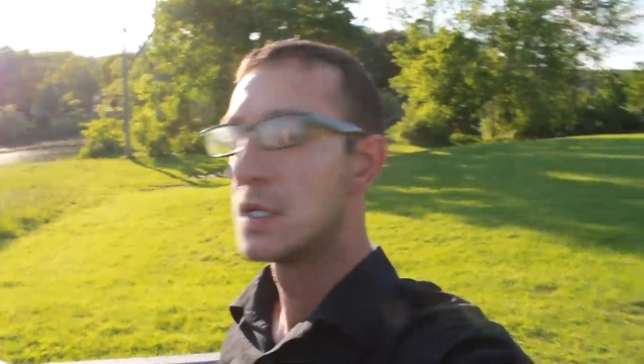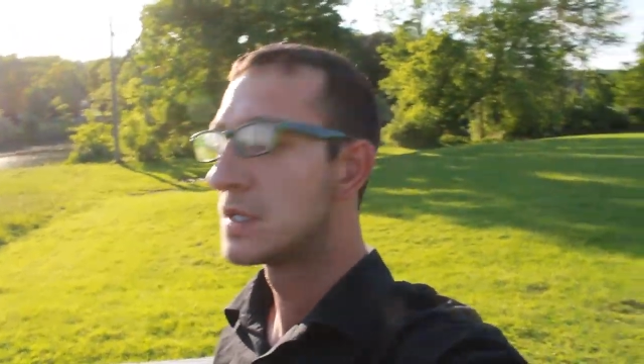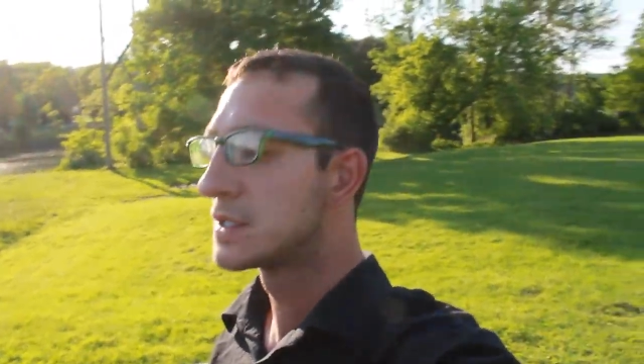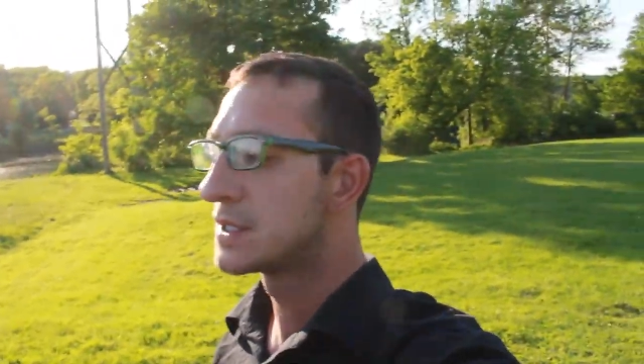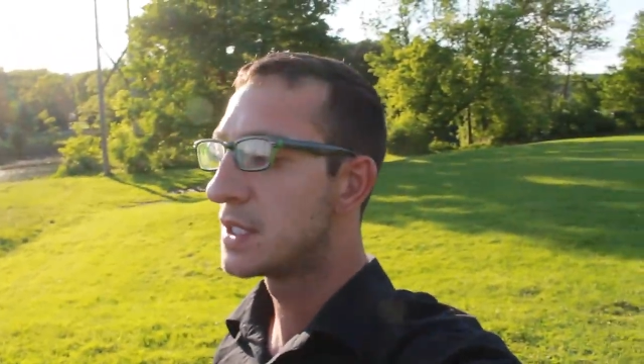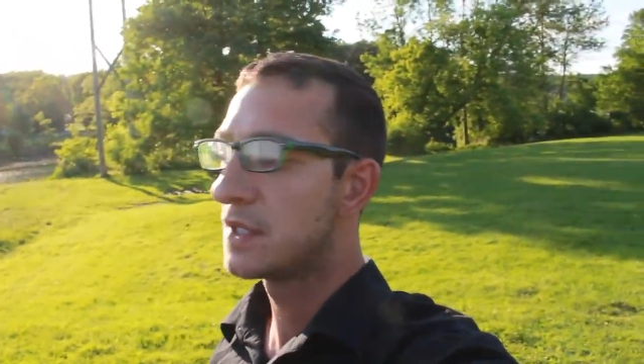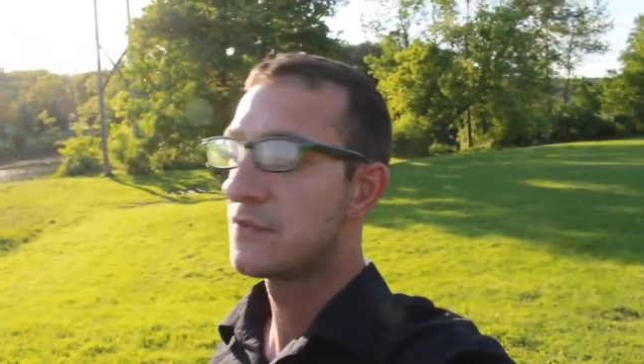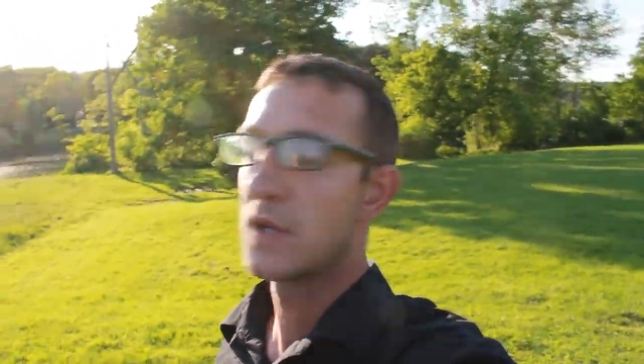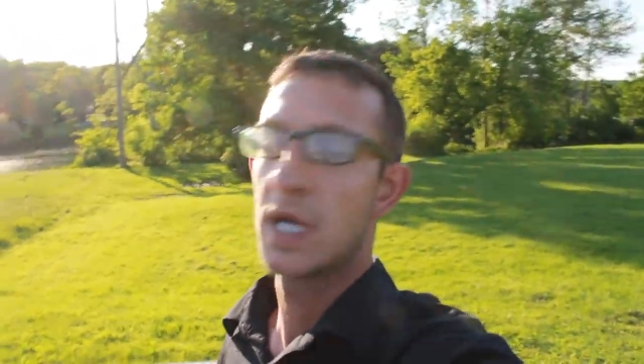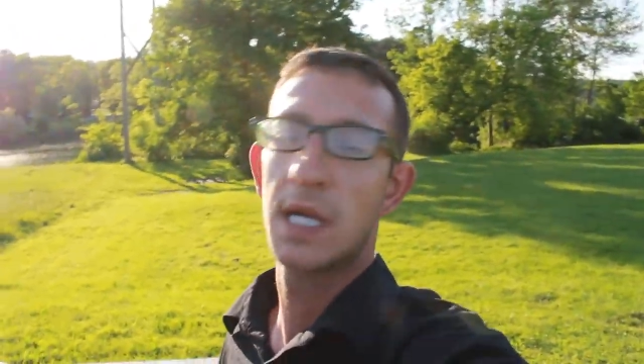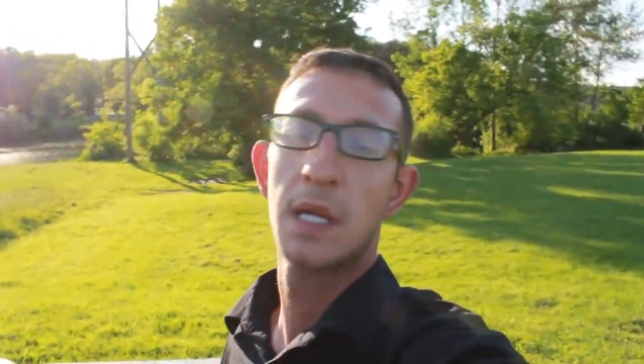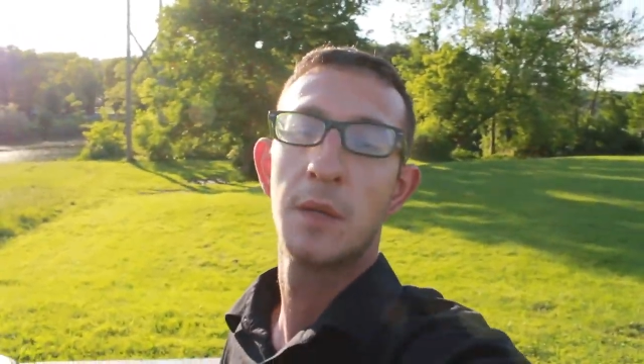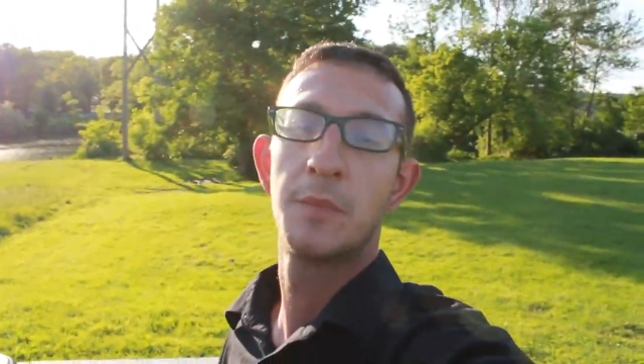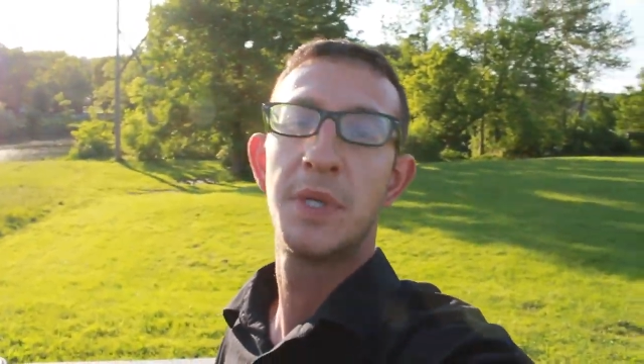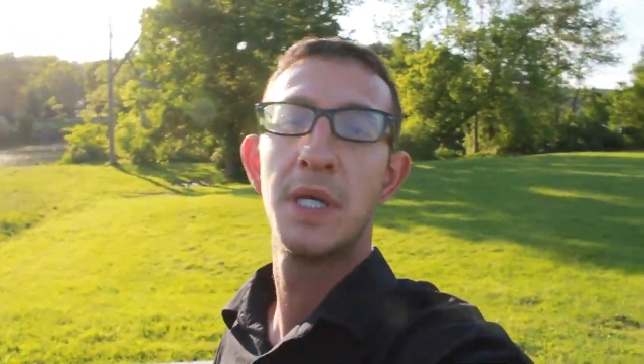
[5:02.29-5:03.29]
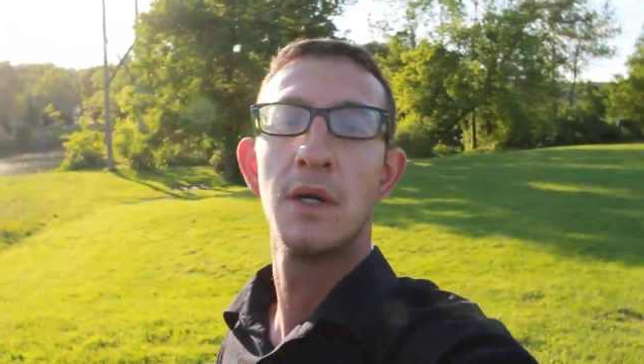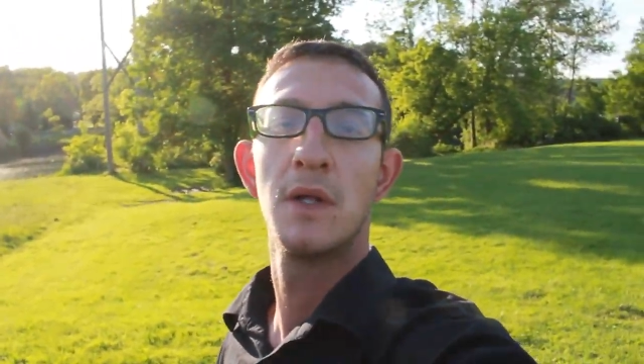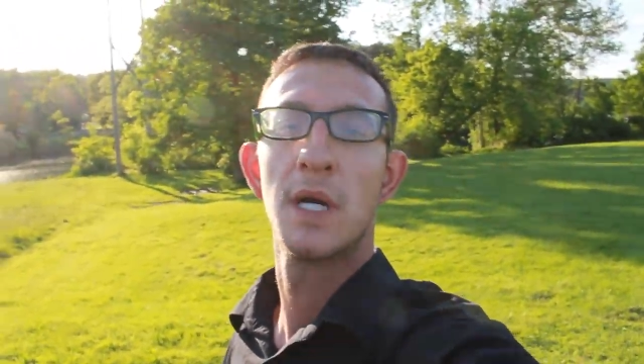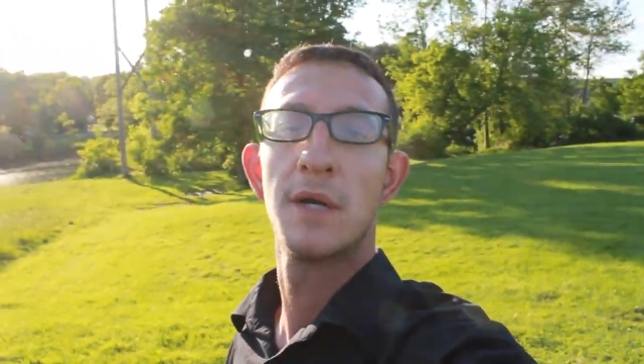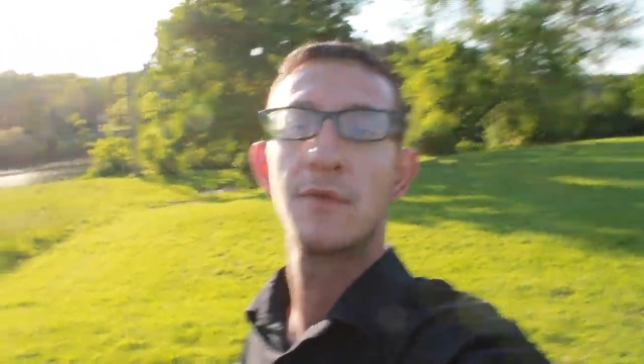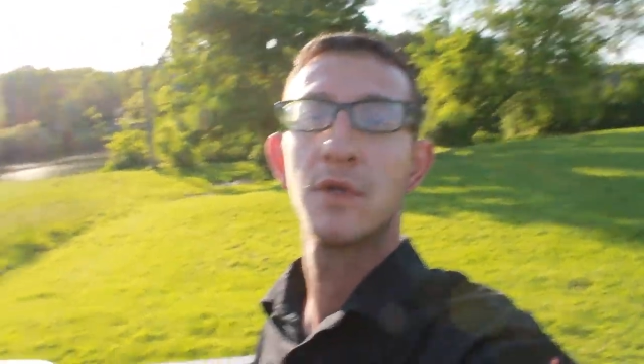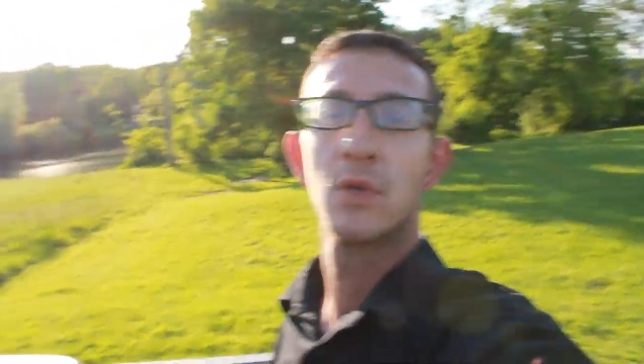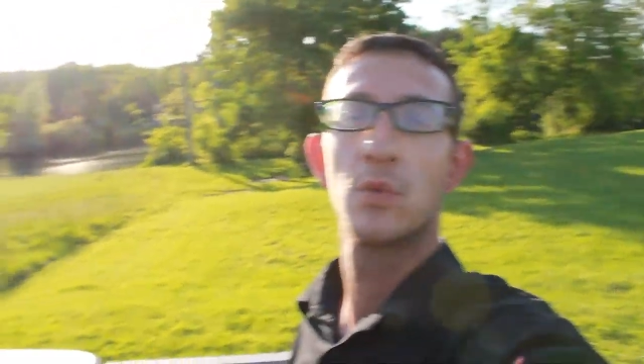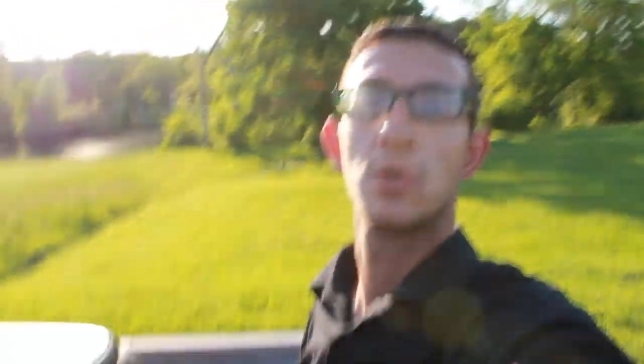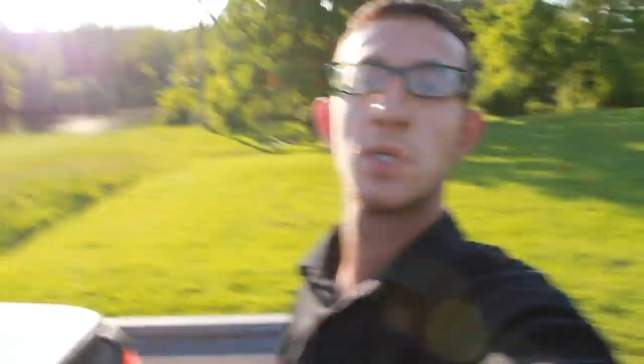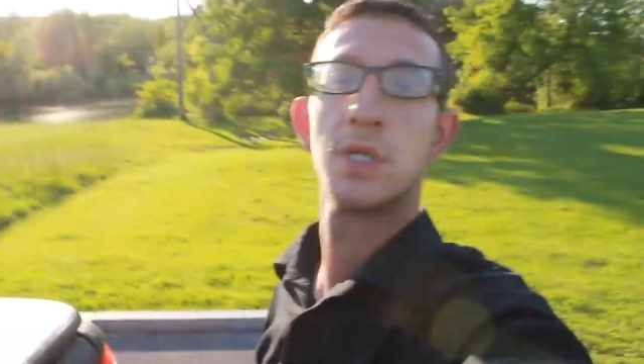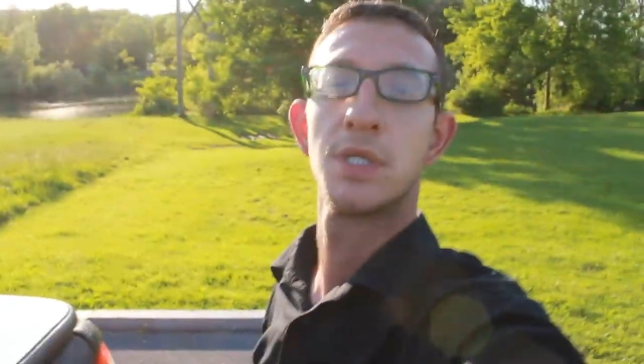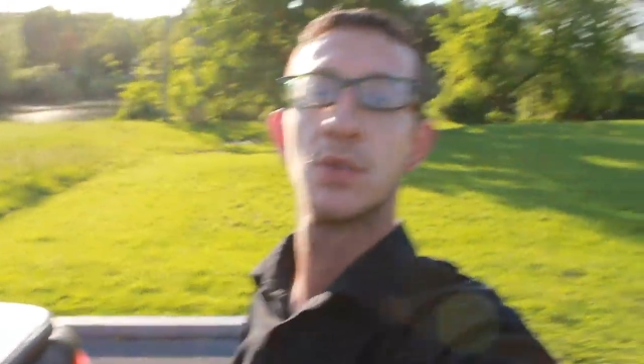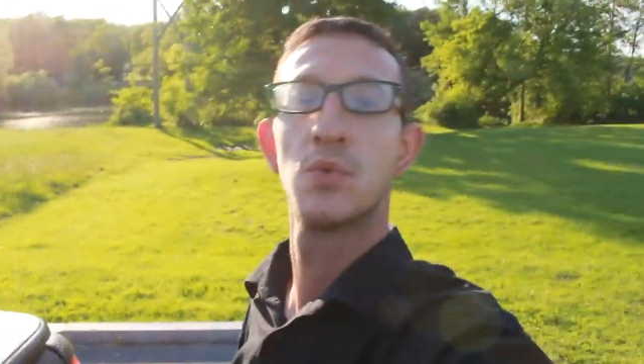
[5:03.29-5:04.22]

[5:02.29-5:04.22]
see if I can appeal everyone